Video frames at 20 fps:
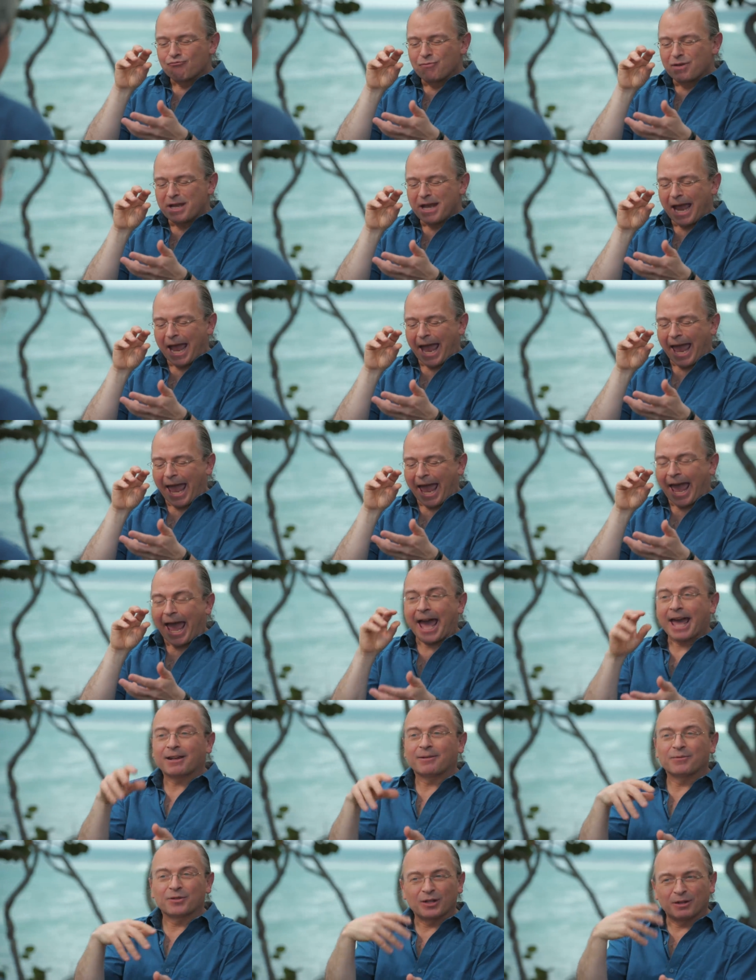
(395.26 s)
the
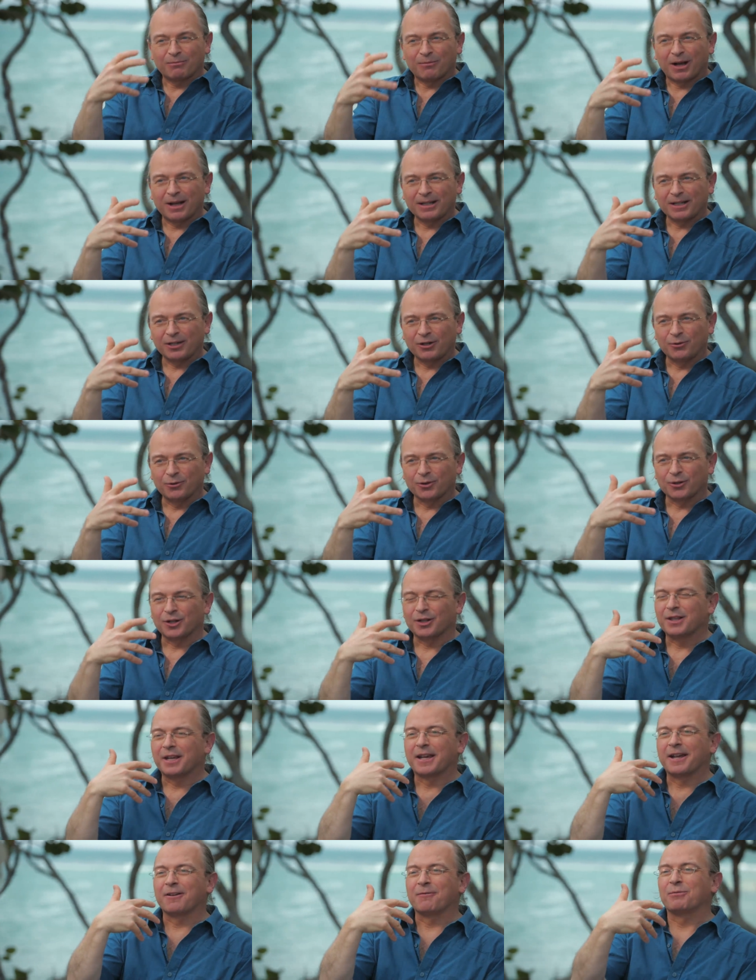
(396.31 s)
atoms and molecules
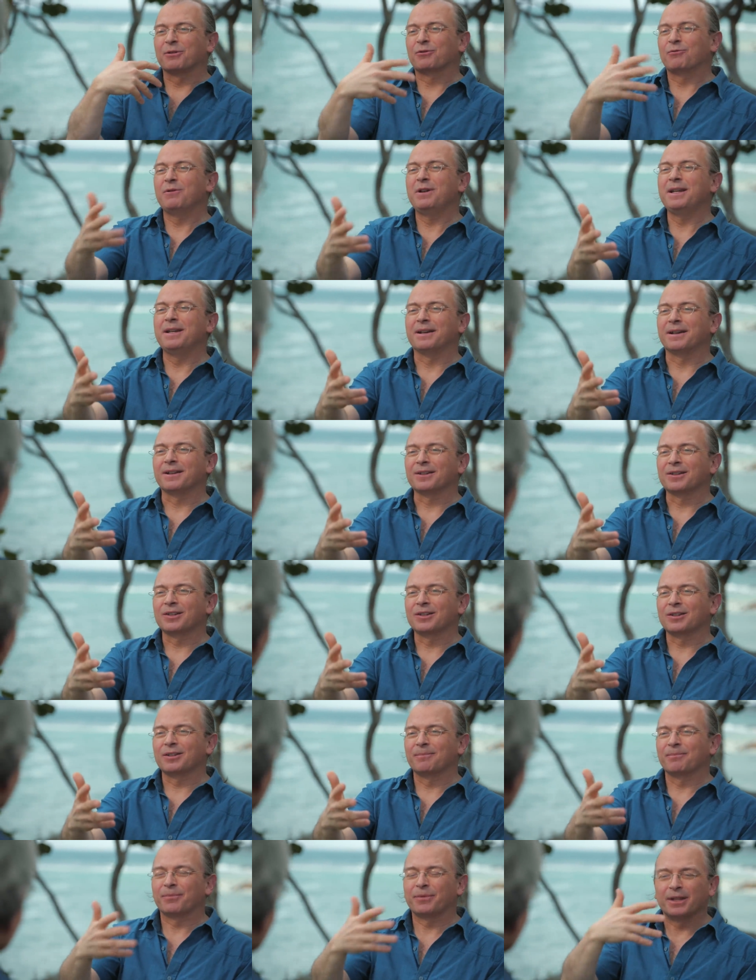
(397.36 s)
in the air between
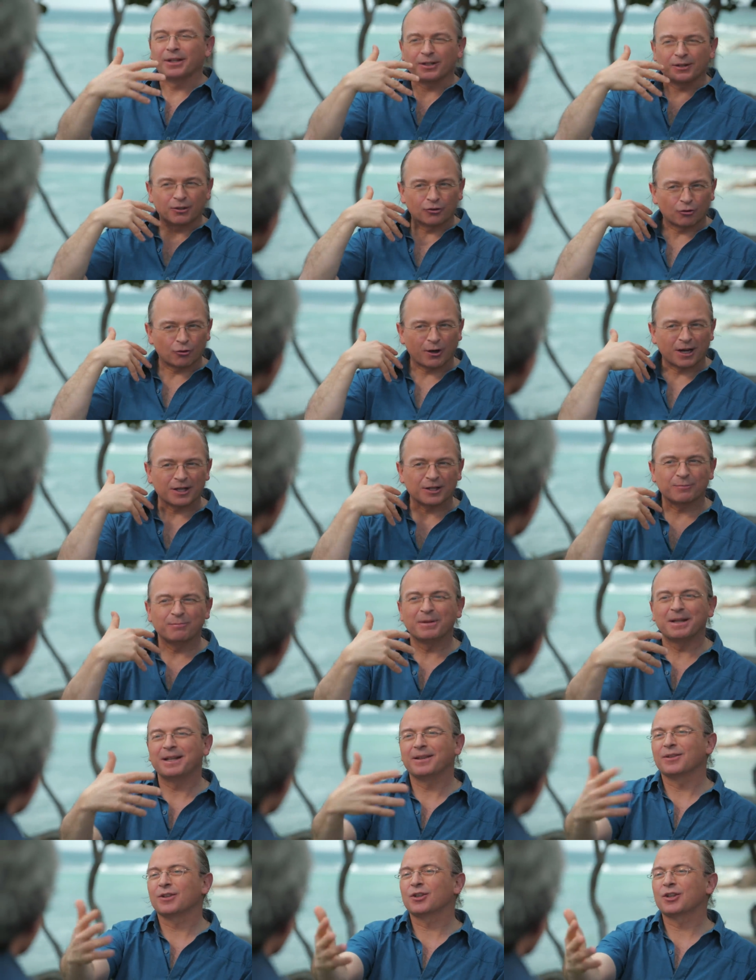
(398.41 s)
us that is
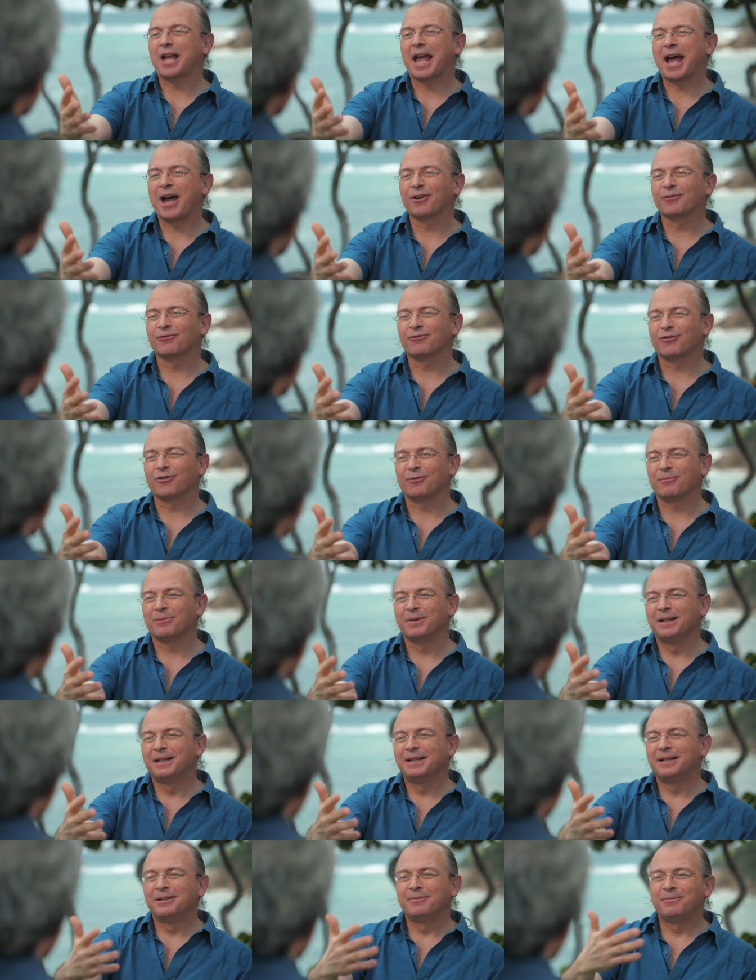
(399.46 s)
transmitting the sound from
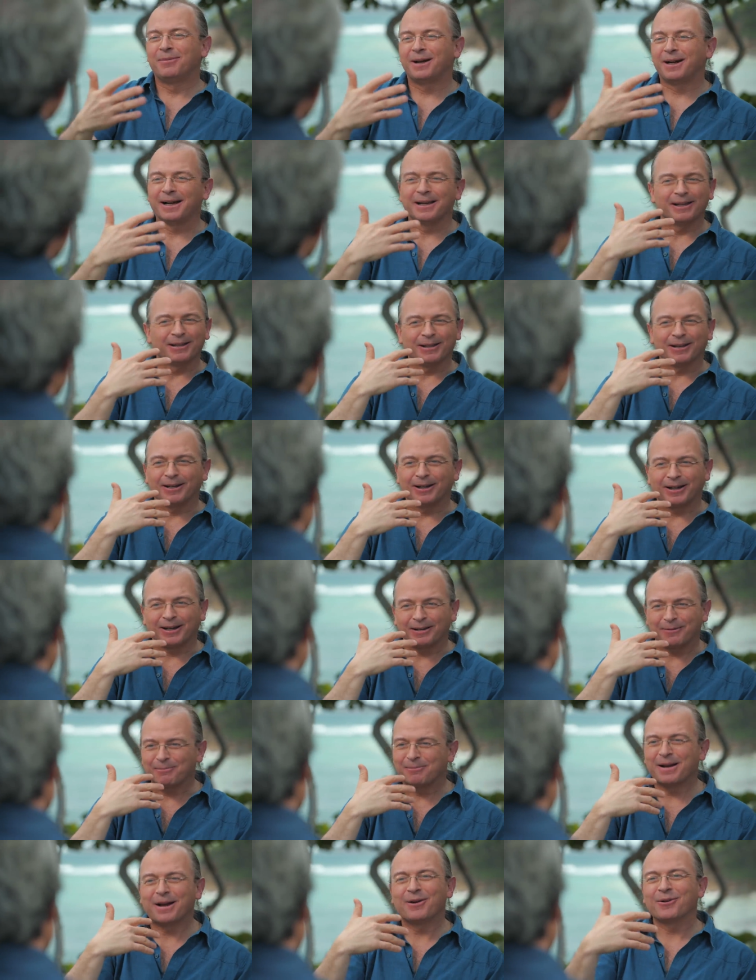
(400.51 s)
my
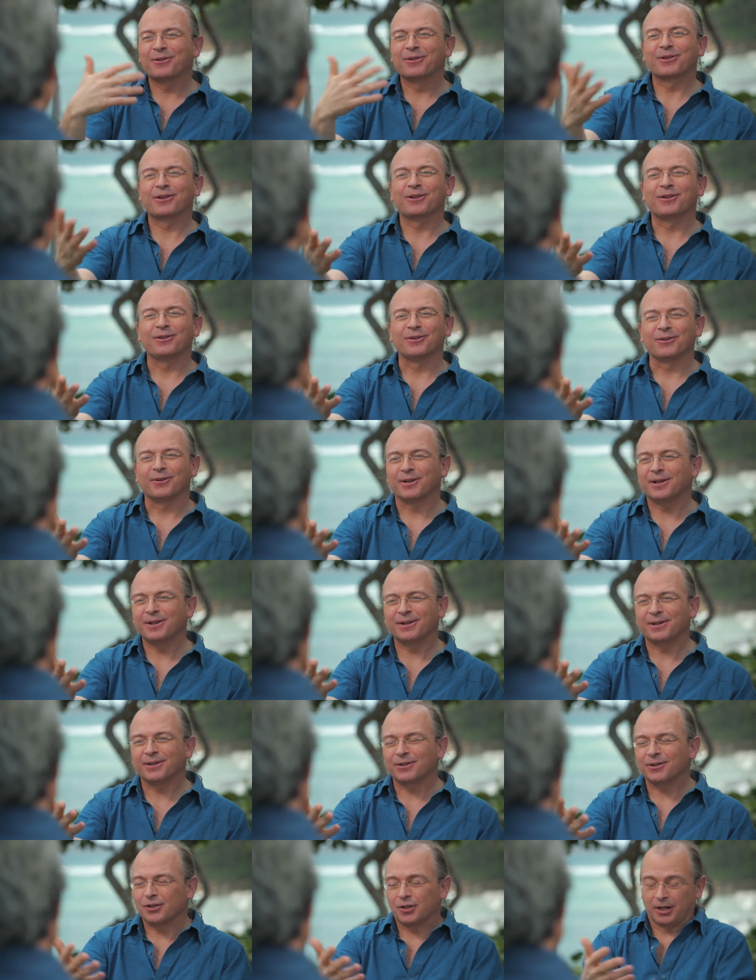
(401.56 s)
uh, mouth to your
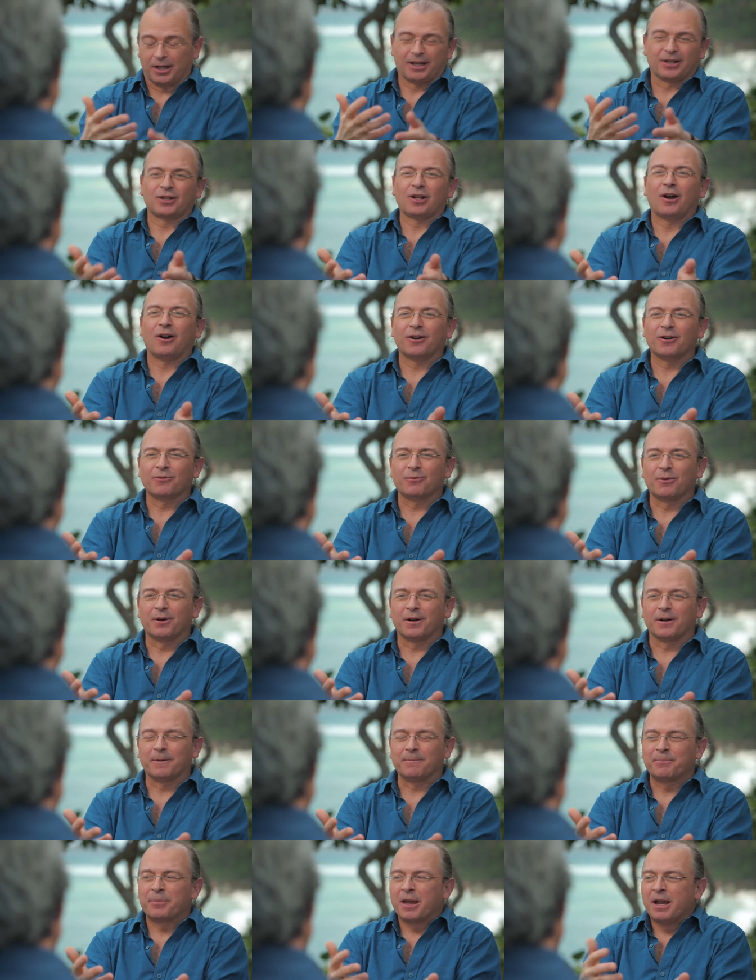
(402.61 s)
ears is
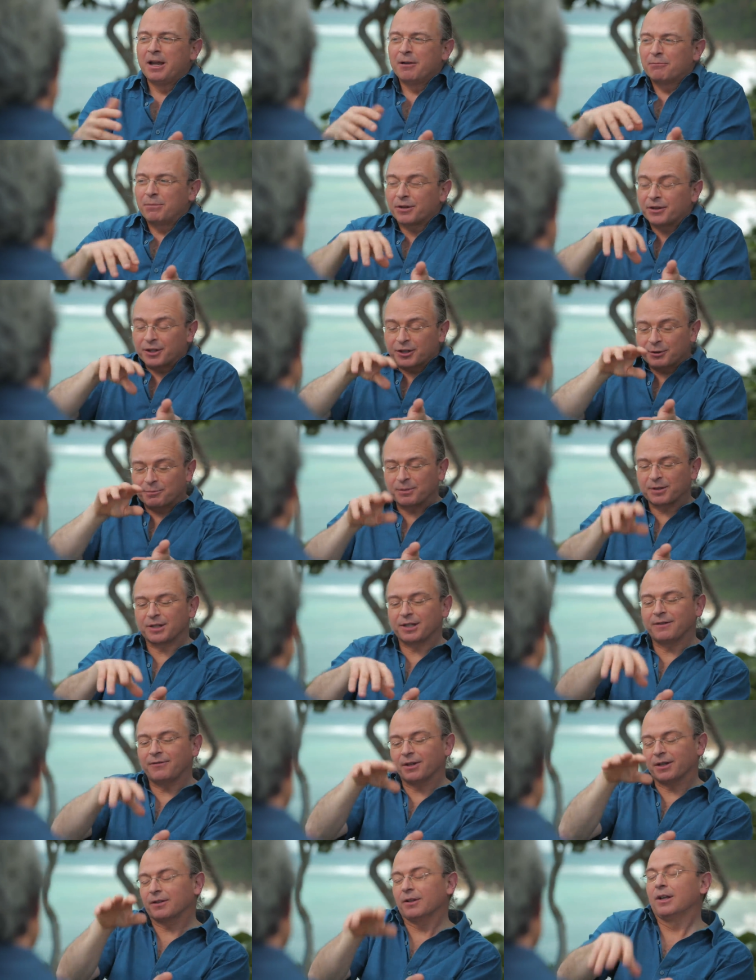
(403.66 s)
hardware, but the
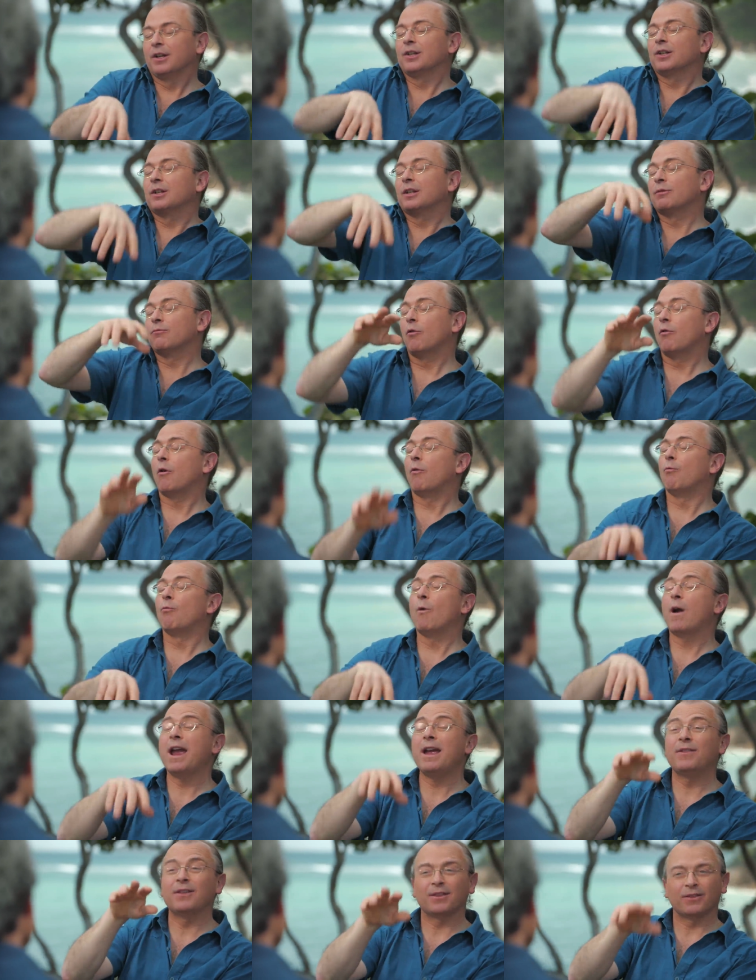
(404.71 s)
specific
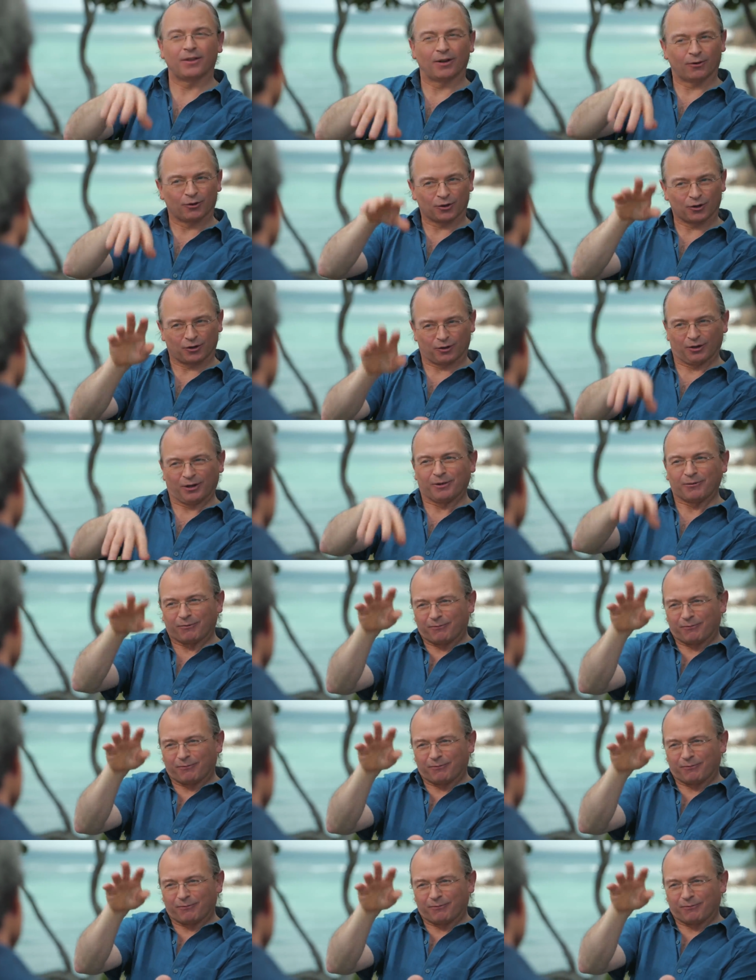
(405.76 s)
way that those